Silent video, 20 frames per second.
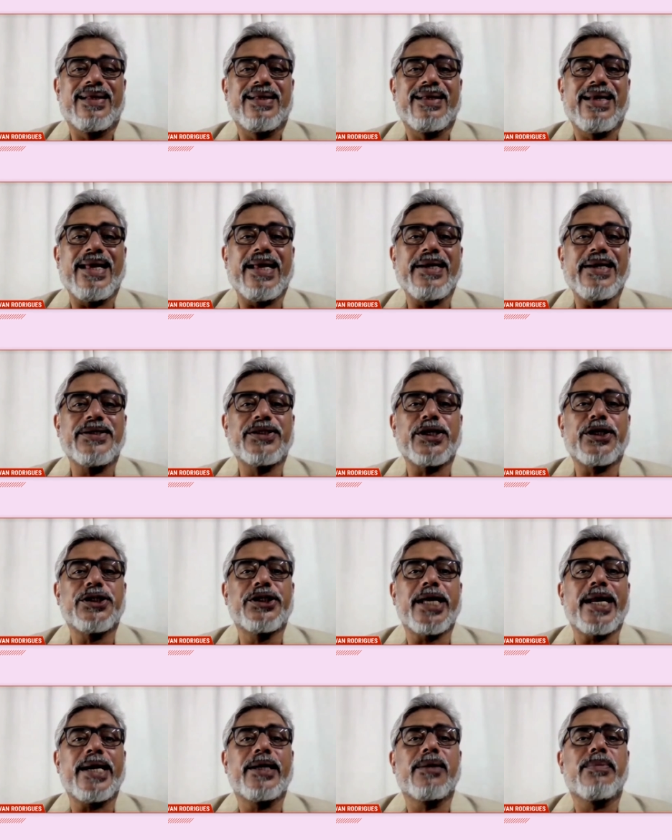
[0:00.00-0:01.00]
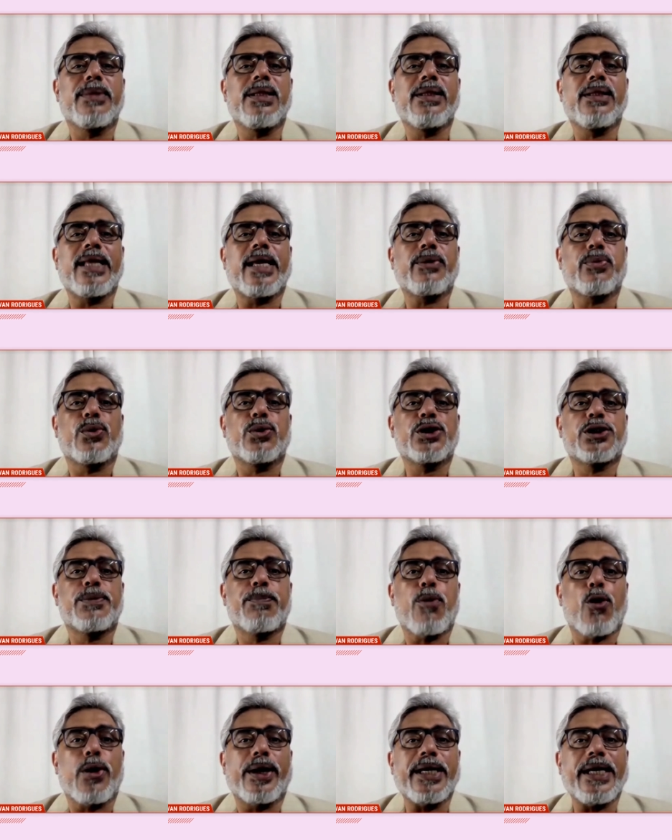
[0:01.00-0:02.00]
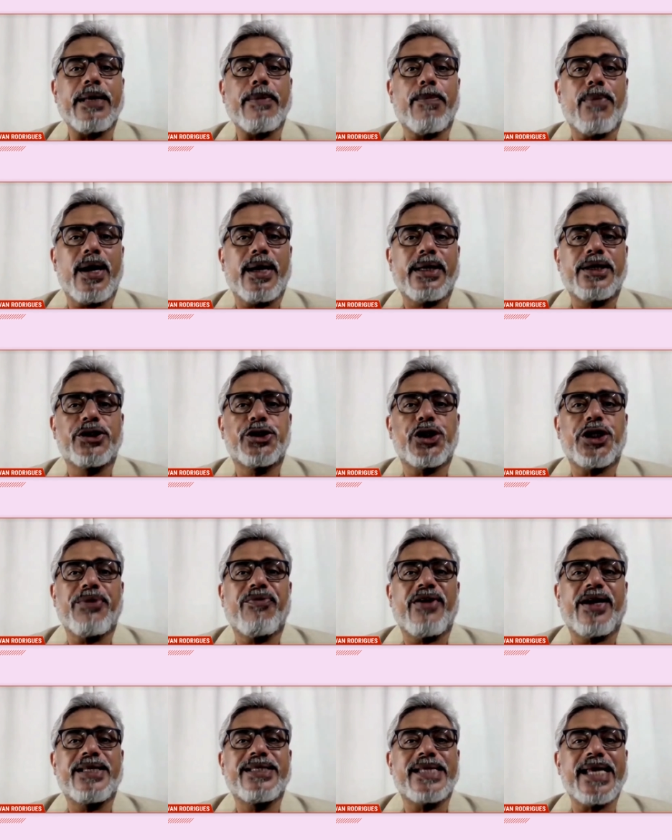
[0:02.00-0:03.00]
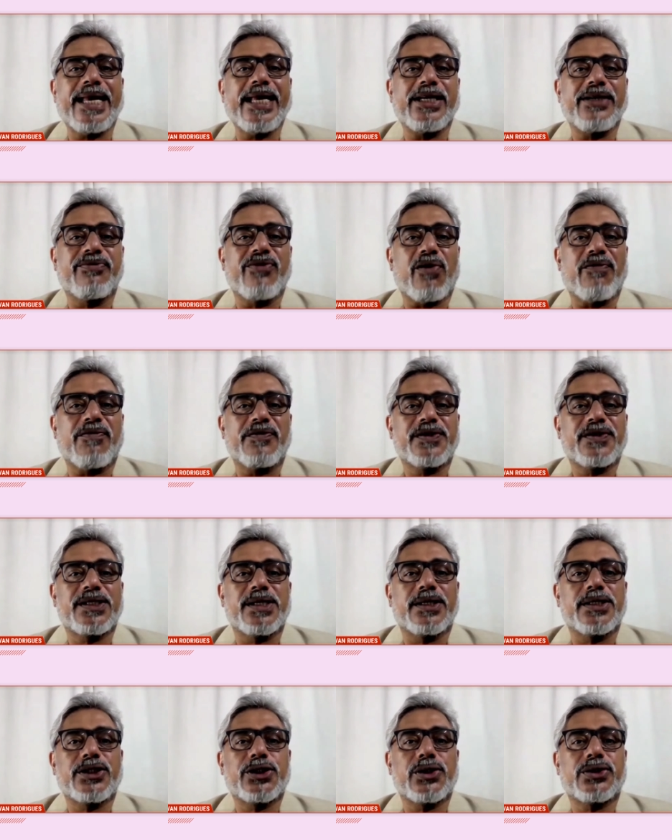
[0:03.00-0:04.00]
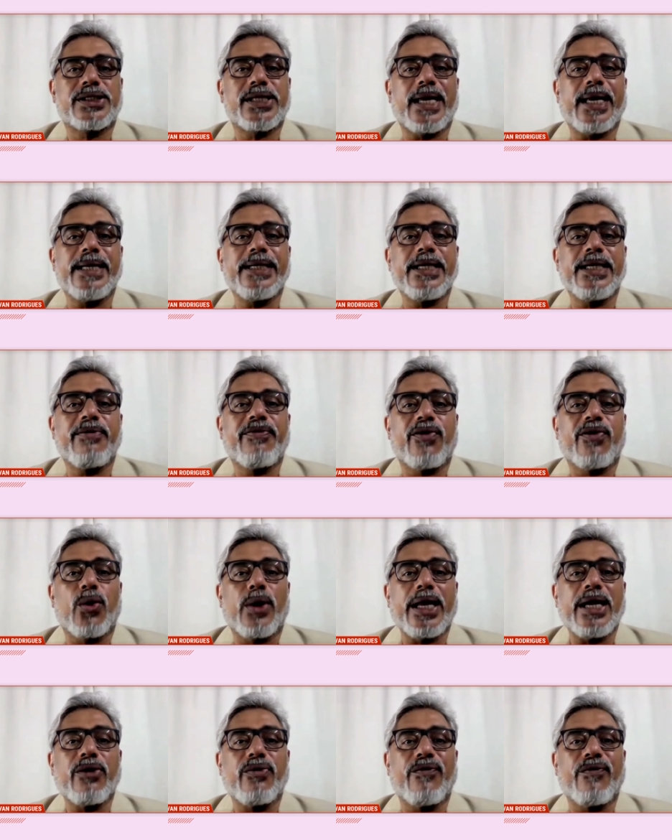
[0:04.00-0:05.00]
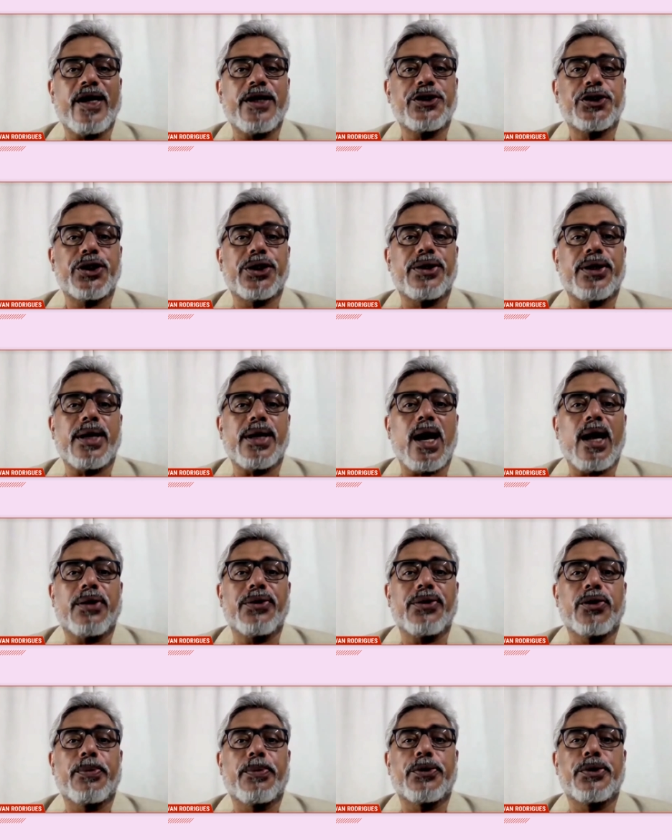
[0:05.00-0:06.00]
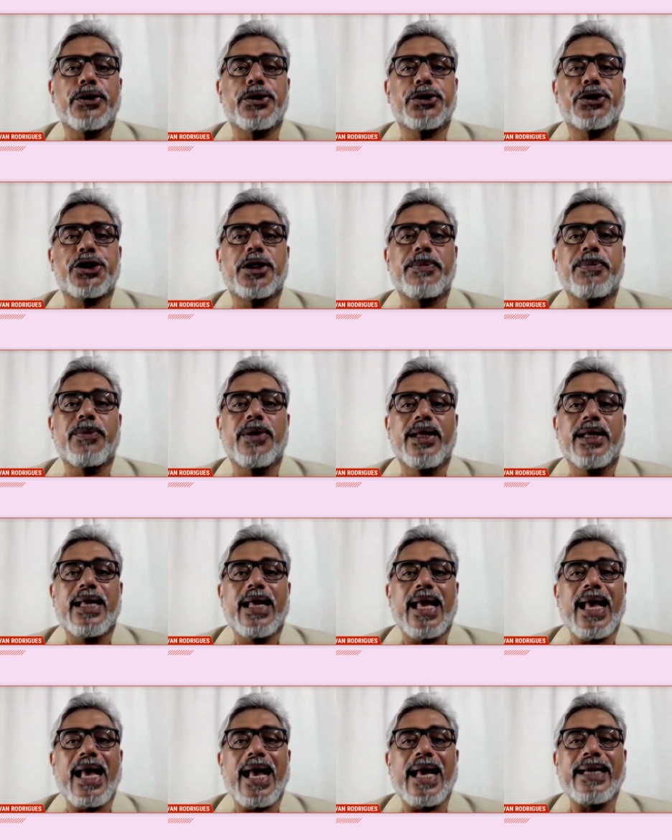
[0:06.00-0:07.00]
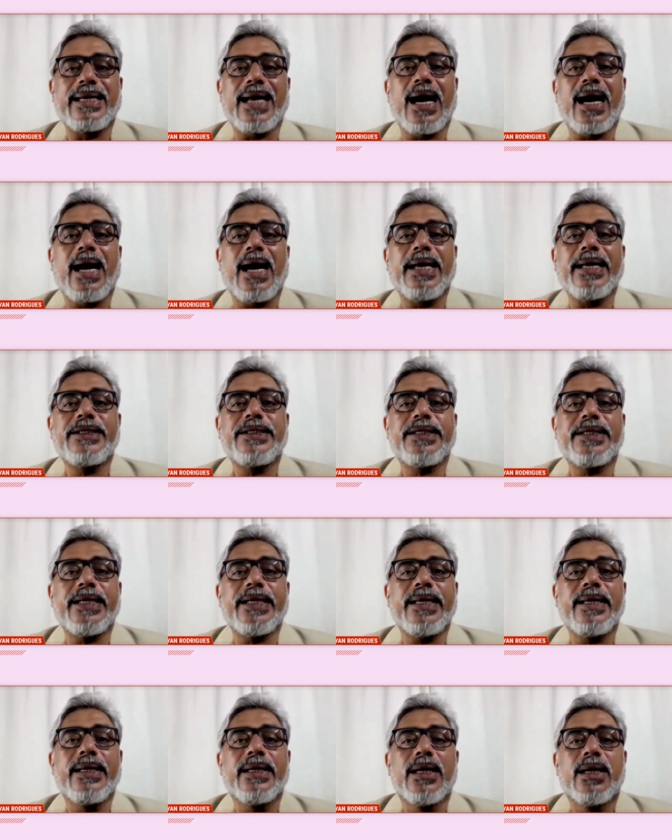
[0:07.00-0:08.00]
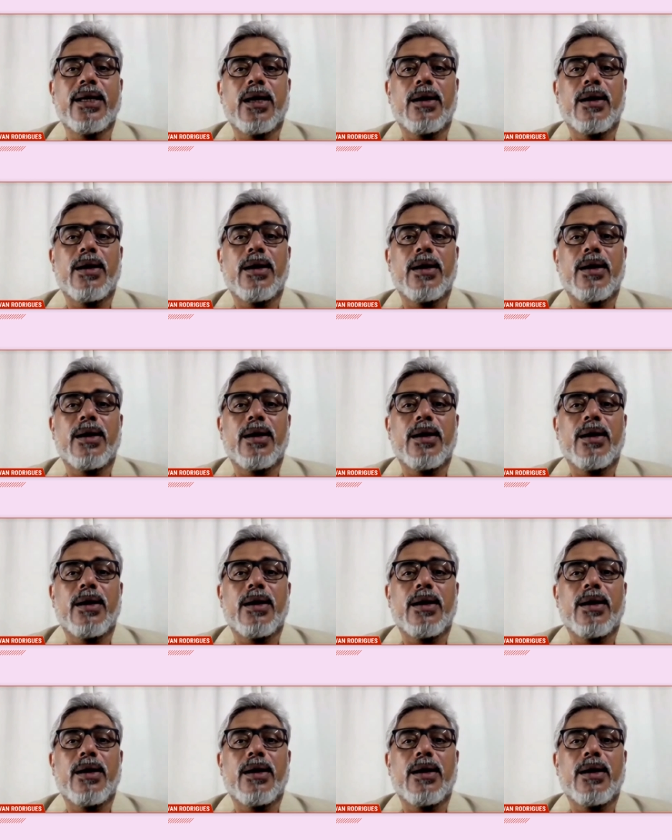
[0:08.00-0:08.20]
Ladies and gentlemen, that was Poyni Bhatt, Chief Executive Officer, Society for Innovation and Entrepreneurship at IIT